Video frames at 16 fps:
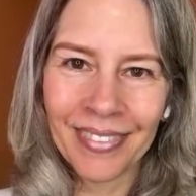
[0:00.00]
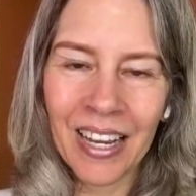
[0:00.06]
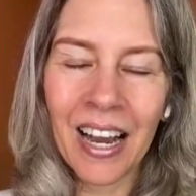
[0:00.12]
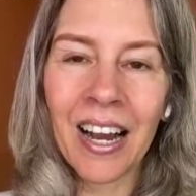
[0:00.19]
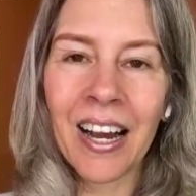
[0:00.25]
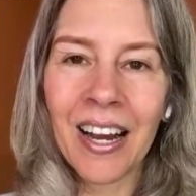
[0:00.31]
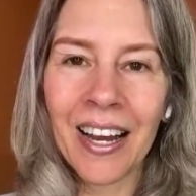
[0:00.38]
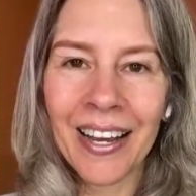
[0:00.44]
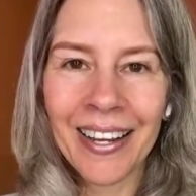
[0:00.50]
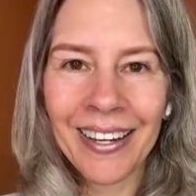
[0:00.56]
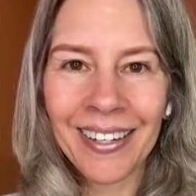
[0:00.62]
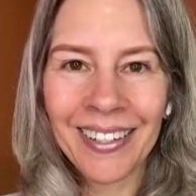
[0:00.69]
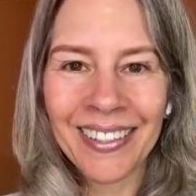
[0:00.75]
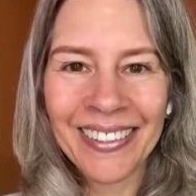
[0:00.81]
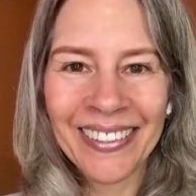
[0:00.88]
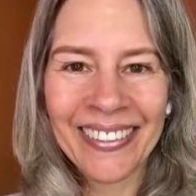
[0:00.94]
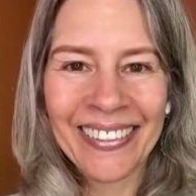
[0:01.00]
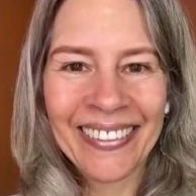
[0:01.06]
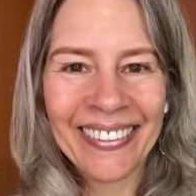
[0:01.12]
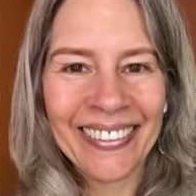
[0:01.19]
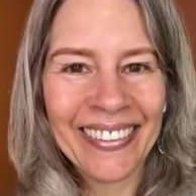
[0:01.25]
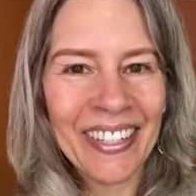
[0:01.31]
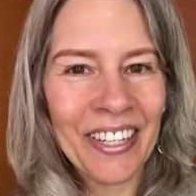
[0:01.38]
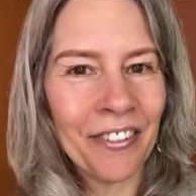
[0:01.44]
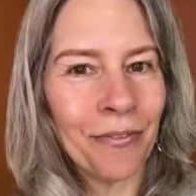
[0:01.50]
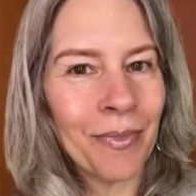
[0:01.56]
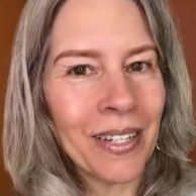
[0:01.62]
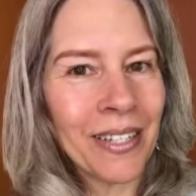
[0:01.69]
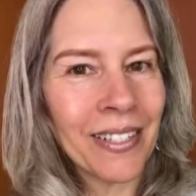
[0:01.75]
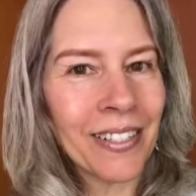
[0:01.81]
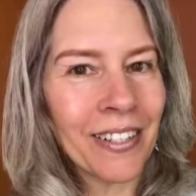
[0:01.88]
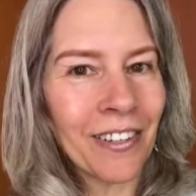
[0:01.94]
I give
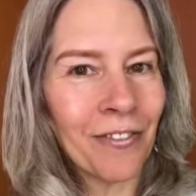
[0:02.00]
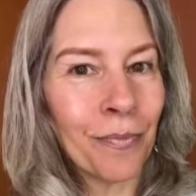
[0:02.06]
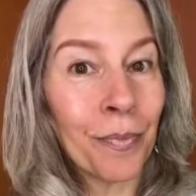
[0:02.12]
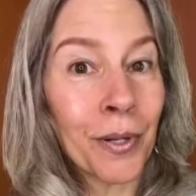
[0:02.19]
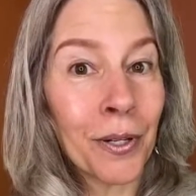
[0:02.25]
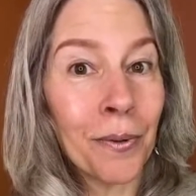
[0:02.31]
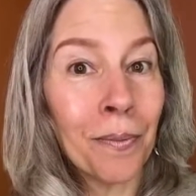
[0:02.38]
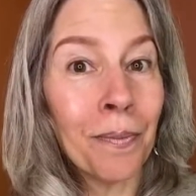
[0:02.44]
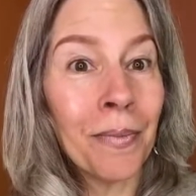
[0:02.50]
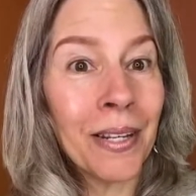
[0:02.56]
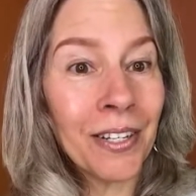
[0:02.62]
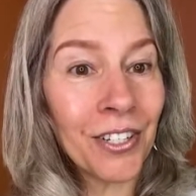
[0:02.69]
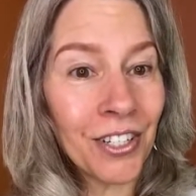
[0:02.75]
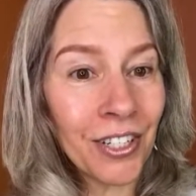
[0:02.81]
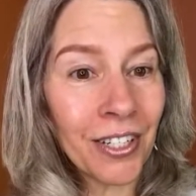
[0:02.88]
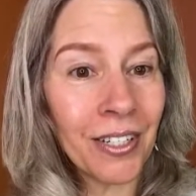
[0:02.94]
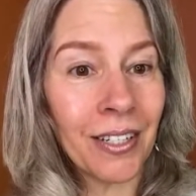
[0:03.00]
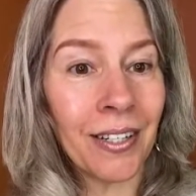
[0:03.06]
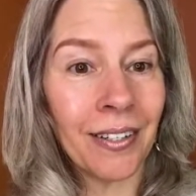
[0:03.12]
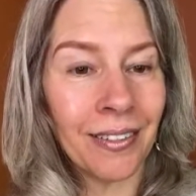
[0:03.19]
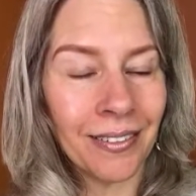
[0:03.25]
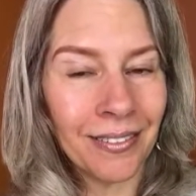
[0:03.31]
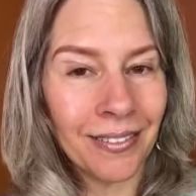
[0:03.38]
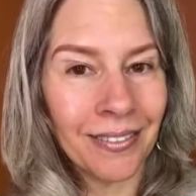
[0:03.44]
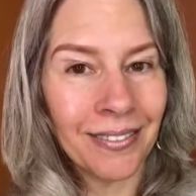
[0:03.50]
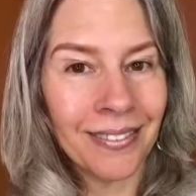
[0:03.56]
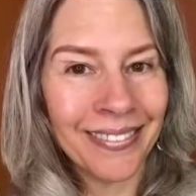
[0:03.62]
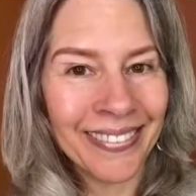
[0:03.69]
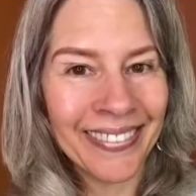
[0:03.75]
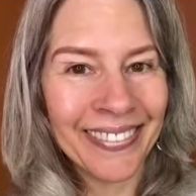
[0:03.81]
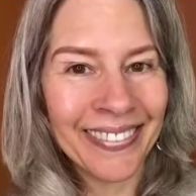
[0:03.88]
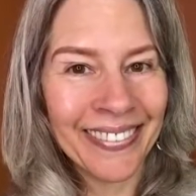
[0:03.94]
myself permission
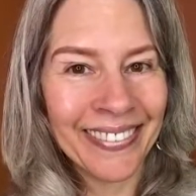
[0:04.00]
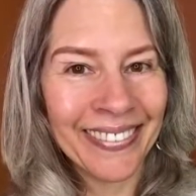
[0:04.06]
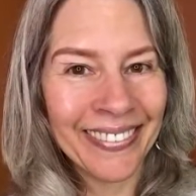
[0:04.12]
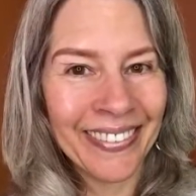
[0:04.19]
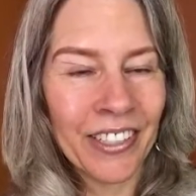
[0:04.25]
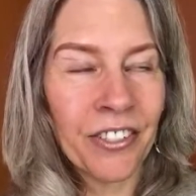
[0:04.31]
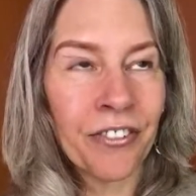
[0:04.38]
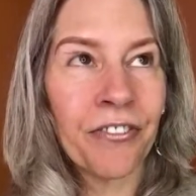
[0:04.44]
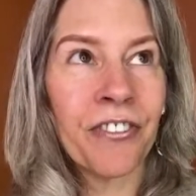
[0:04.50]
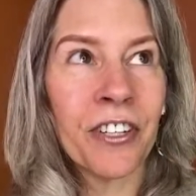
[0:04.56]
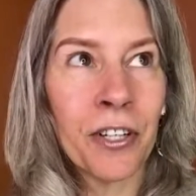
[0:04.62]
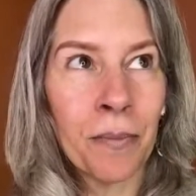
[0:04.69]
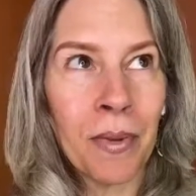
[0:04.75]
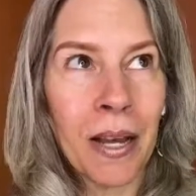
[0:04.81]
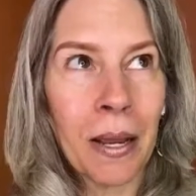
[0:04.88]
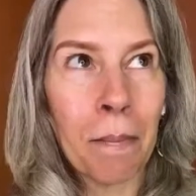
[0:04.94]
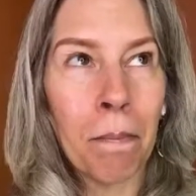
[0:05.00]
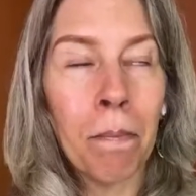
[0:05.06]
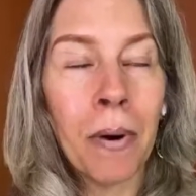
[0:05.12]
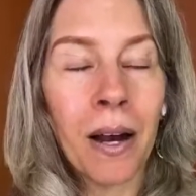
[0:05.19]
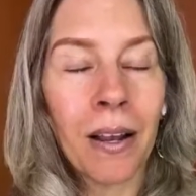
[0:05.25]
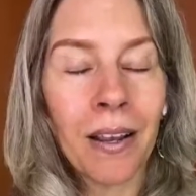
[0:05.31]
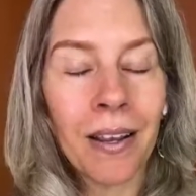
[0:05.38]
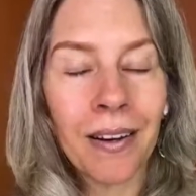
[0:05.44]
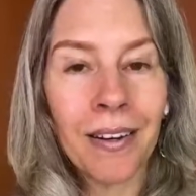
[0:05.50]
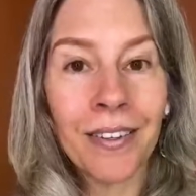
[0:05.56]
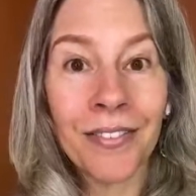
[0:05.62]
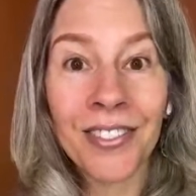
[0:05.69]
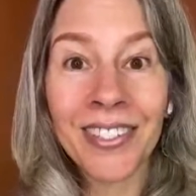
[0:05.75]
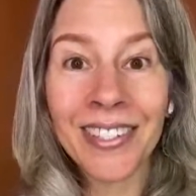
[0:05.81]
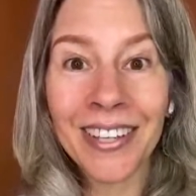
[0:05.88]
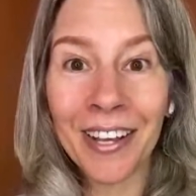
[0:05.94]
to fill my bucket
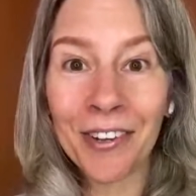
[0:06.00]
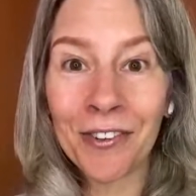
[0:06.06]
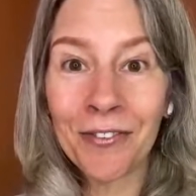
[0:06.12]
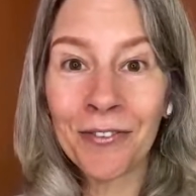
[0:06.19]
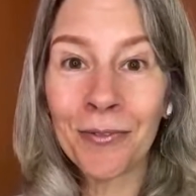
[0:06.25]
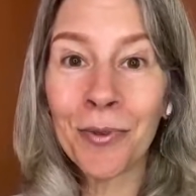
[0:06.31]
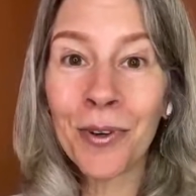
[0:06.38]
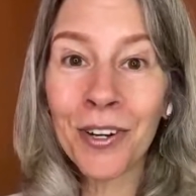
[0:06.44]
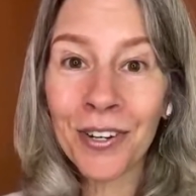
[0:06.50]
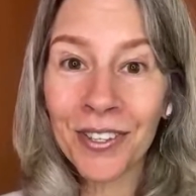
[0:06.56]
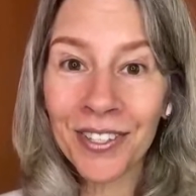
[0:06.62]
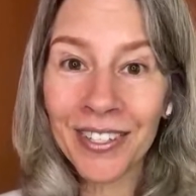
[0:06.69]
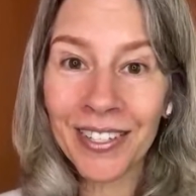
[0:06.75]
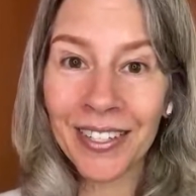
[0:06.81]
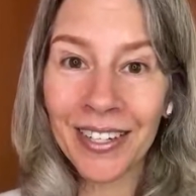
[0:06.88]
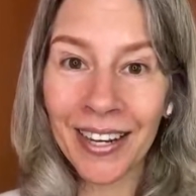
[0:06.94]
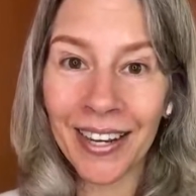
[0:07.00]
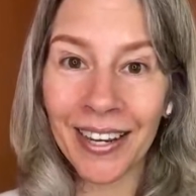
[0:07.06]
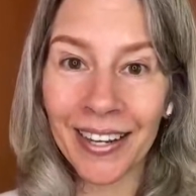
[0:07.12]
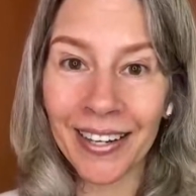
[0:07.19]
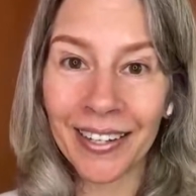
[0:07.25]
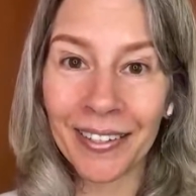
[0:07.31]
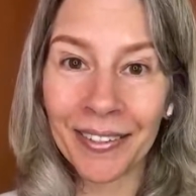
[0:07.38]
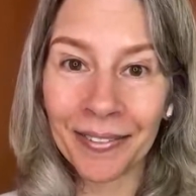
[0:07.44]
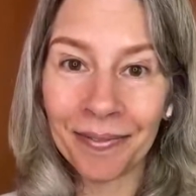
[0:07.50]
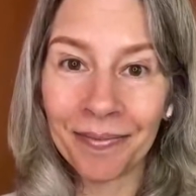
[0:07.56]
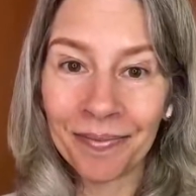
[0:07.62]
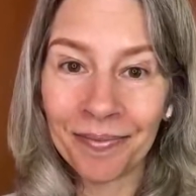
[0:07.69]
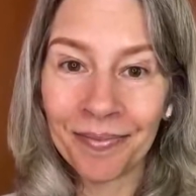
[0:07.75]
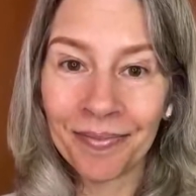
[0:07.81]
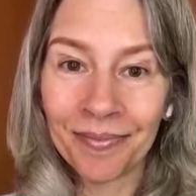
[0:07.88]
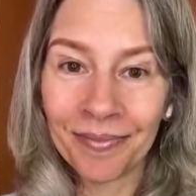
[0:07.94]
of self-worth today.
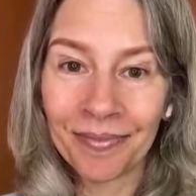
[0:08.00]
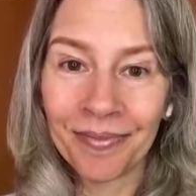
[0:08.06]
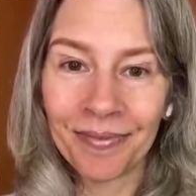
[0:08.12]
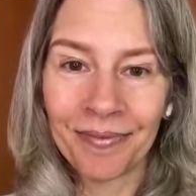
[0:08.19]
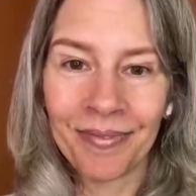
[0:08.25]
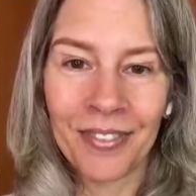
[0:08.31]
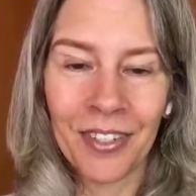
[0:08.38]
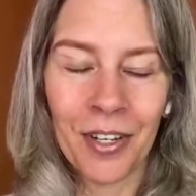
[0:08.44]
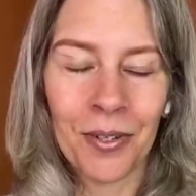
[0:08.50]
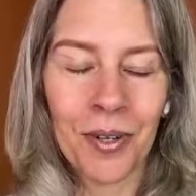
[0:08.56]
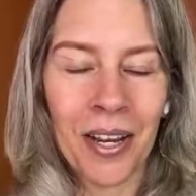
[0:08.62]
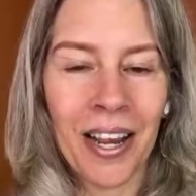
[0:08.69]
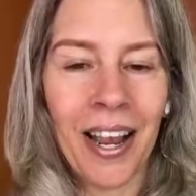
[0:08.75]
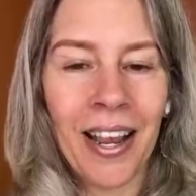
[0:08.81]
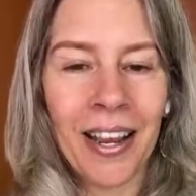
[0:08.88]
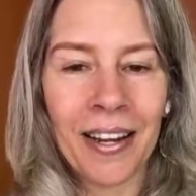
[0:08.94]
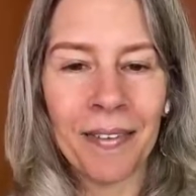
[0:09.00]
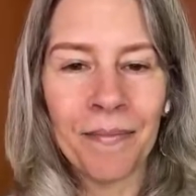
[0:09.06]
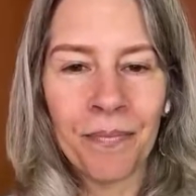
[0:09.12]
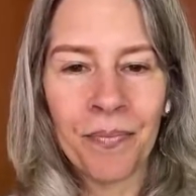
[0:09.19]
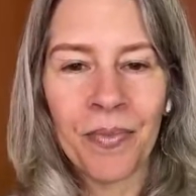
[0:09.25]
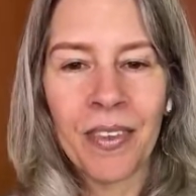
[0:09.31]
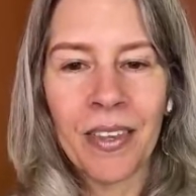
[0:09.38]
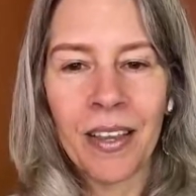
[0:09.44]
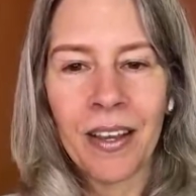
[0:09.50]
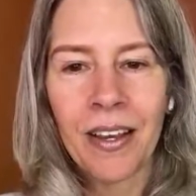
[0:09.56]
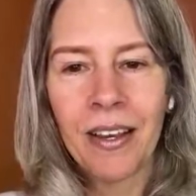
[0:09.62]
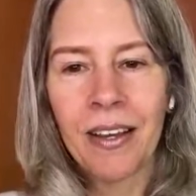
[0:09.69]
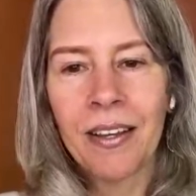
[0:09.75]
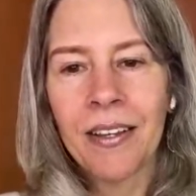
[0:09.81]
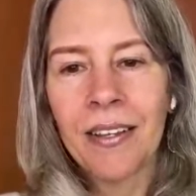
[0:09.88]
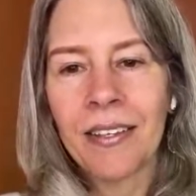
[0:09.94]
Okay.
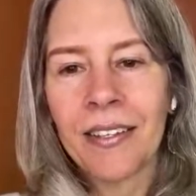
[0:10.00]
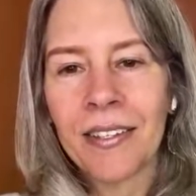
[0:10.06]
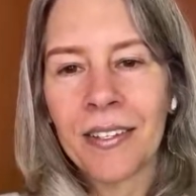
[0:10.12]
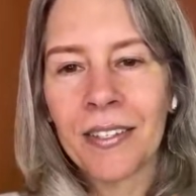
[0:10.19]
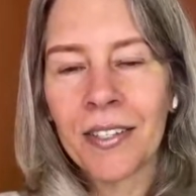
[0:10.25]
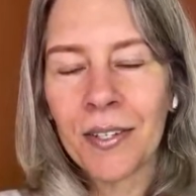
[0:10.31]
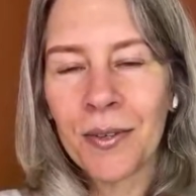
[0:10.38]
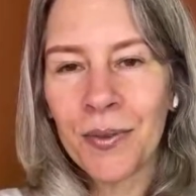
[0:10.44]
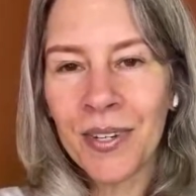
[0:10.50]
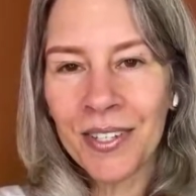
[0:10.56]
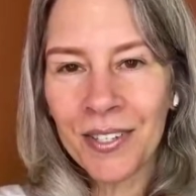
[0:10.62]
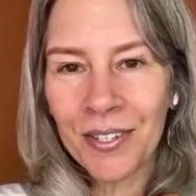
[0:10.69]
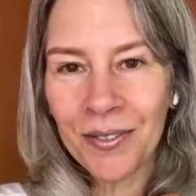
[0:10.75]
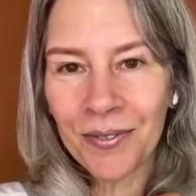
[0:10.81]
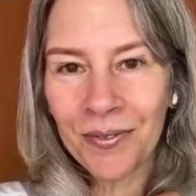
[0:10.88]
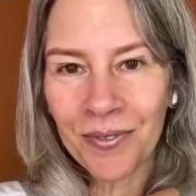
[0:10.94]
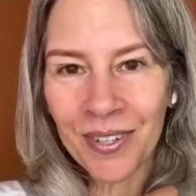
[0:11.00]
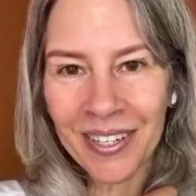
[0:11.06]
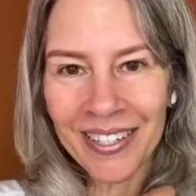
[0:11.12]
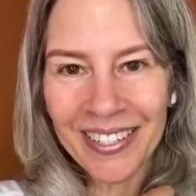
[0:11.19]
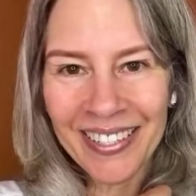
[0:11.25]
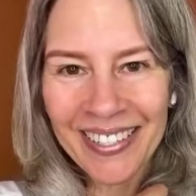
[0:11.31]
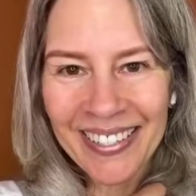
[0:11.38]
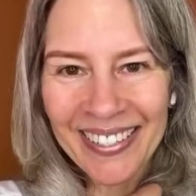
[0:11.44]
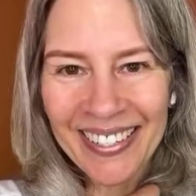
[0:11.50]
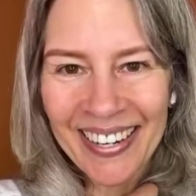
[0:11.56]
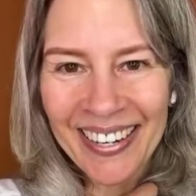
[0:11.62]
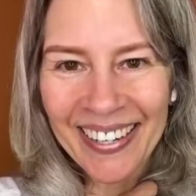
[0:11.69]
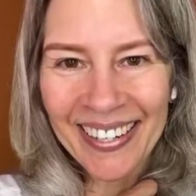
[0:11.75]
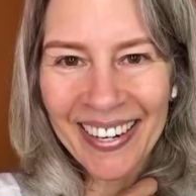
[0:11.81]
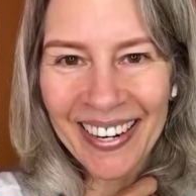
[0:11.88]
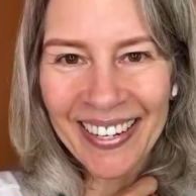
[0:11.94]
Squeeze your wrist and take
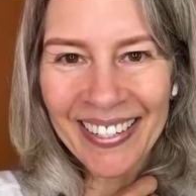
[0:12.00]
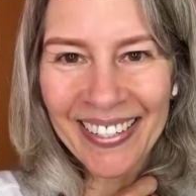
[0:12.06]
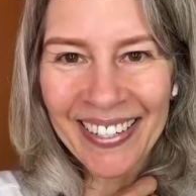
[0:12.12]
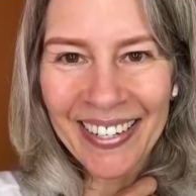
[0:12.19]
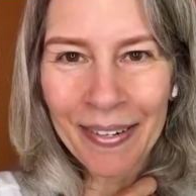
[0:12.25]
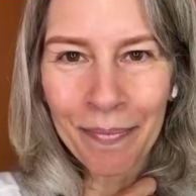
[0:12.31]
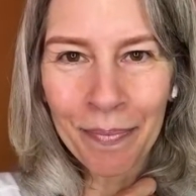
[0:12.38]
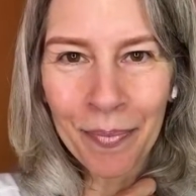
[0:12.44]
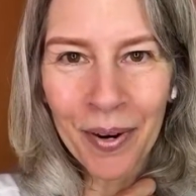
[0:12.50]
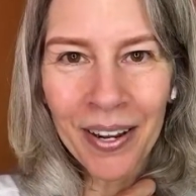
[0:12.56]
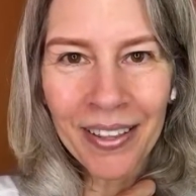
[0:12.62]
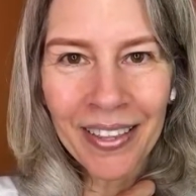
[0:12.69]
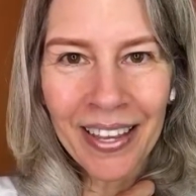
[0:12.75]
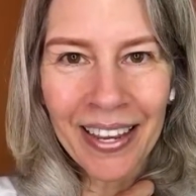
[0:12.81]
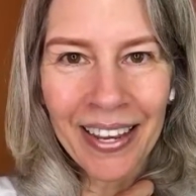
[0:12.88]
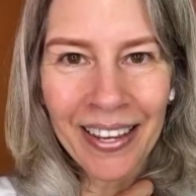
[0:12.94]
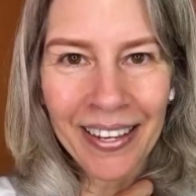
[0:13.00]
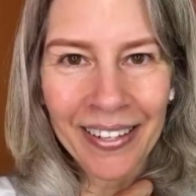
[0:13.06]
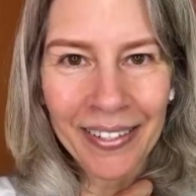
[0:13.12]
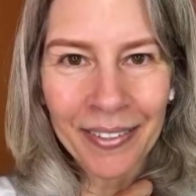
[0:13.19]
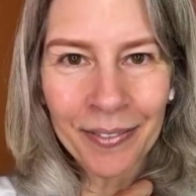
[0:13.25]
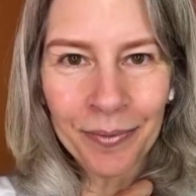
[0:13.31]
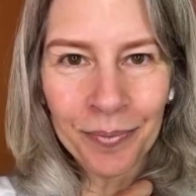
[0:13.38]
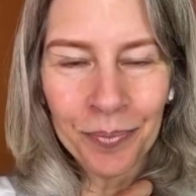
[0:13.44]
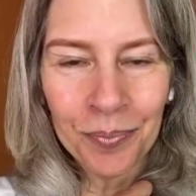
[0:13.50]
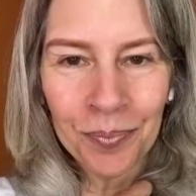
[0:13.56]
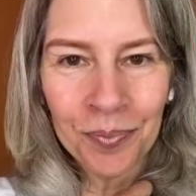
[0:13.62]
a nice deep breath in.